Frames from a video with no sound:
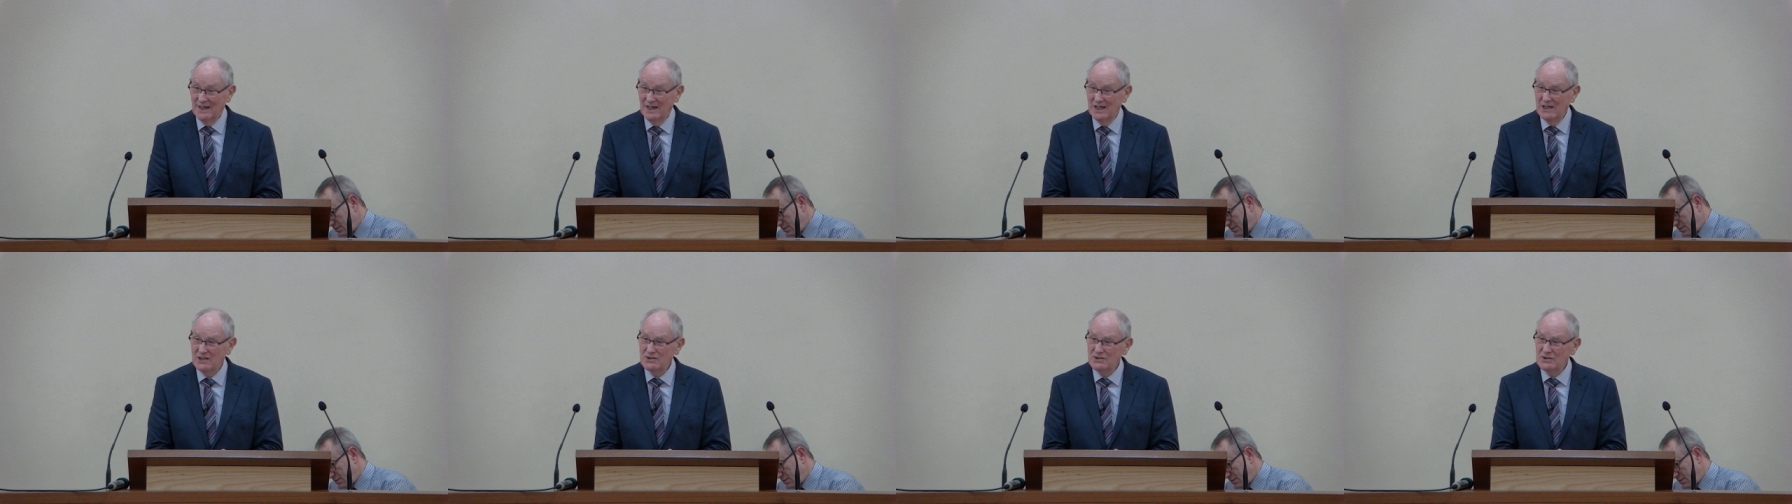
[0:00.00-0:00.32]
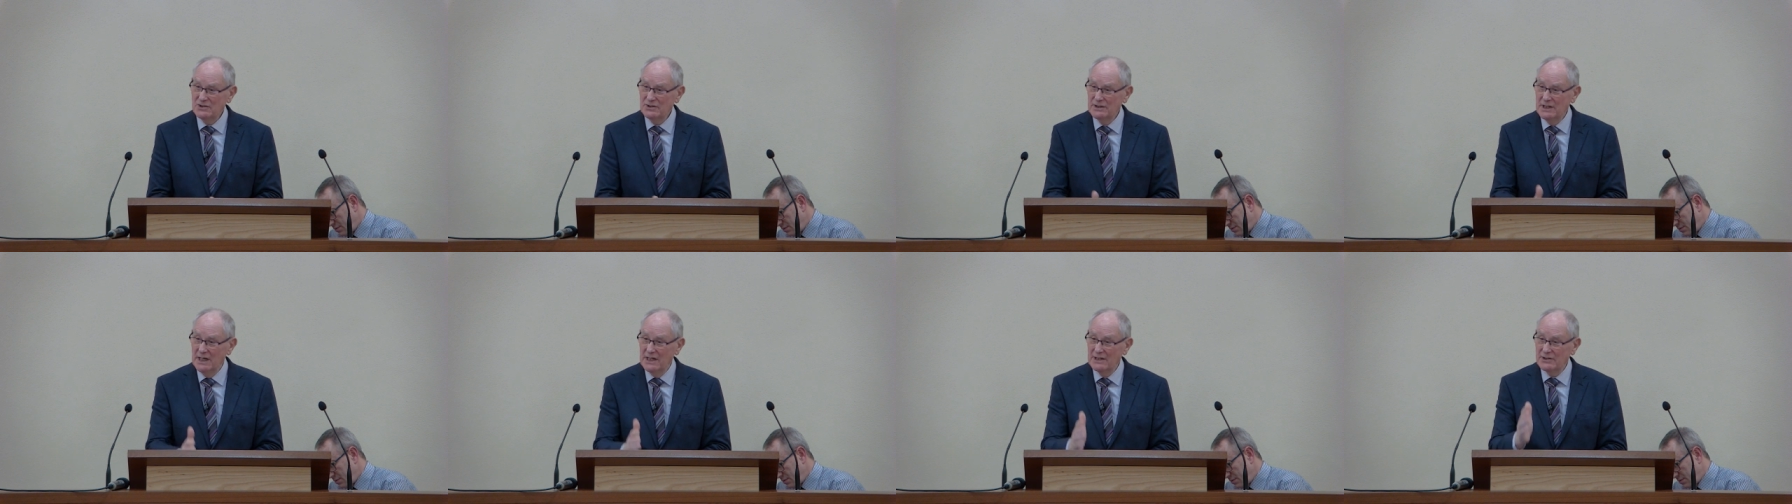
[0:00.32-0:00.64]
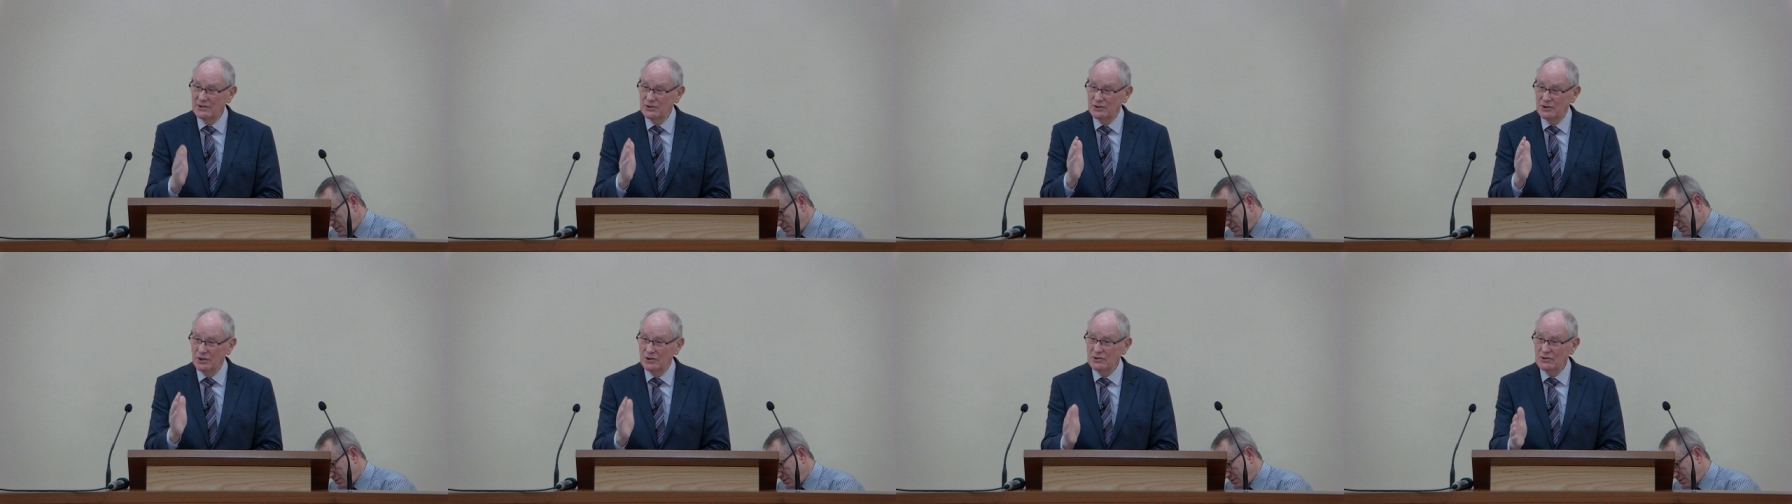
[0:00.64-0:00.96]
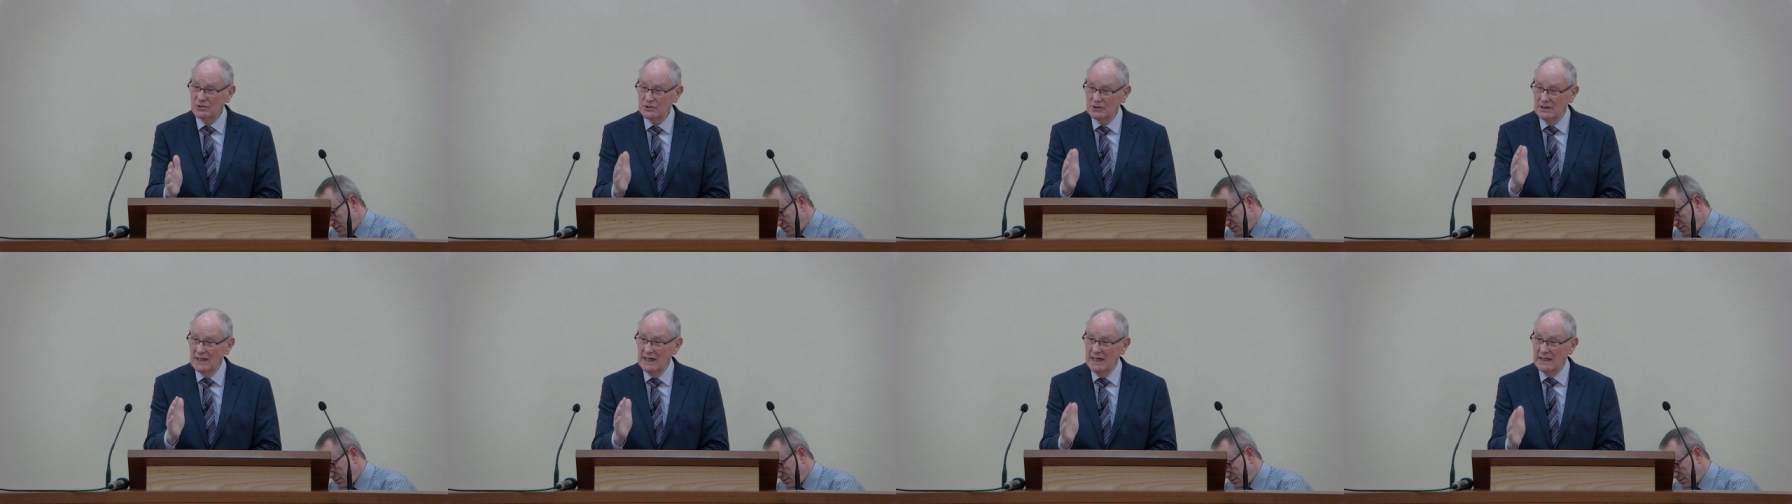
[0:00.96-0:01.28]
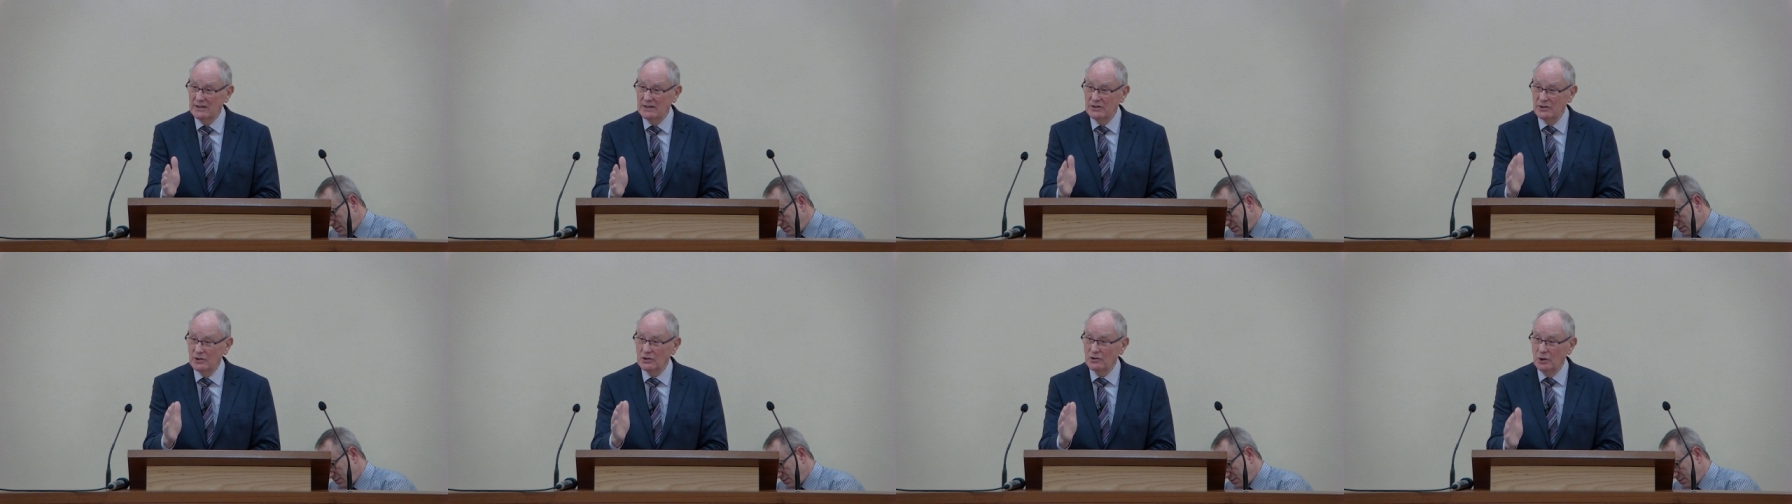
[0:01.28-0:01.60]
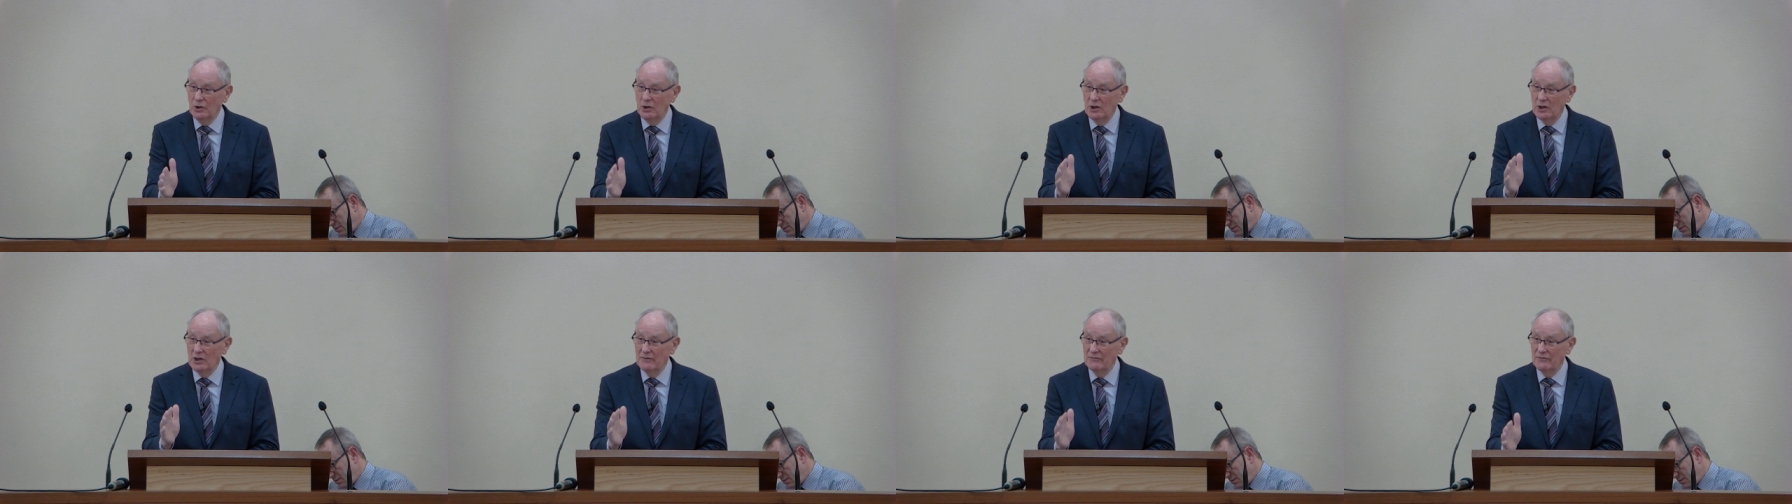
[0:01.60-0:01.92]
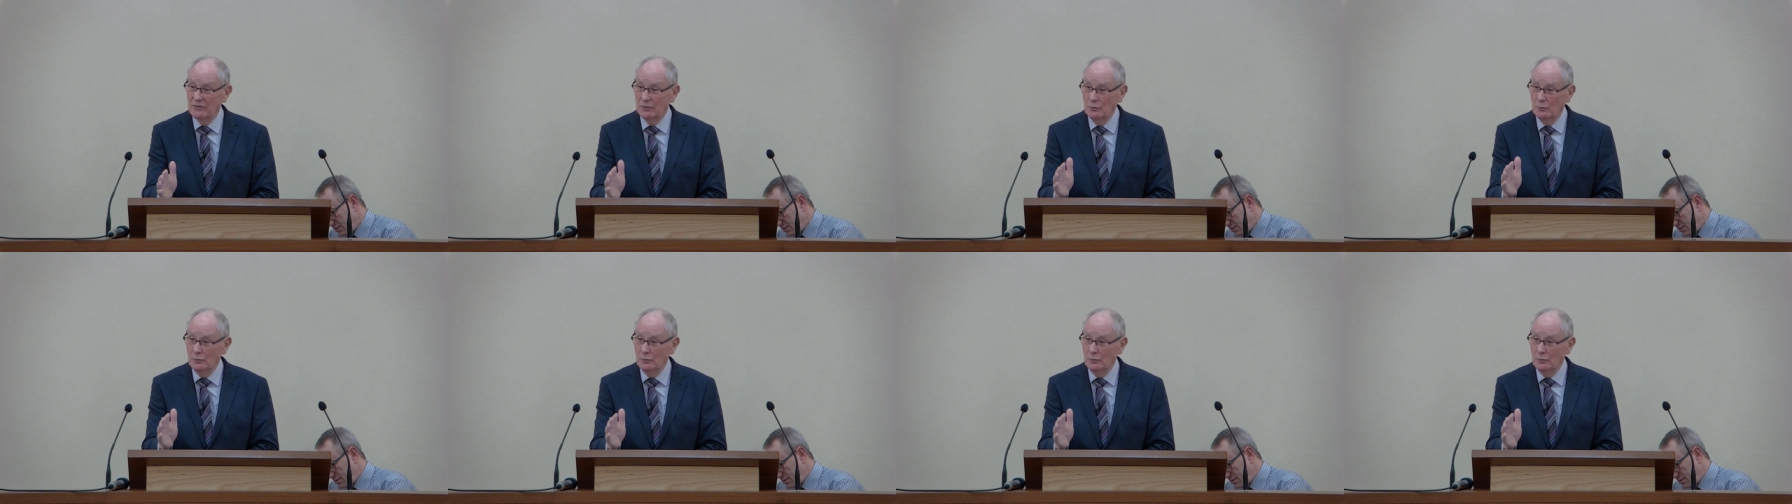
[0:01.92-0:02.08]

Isn't that just like the call of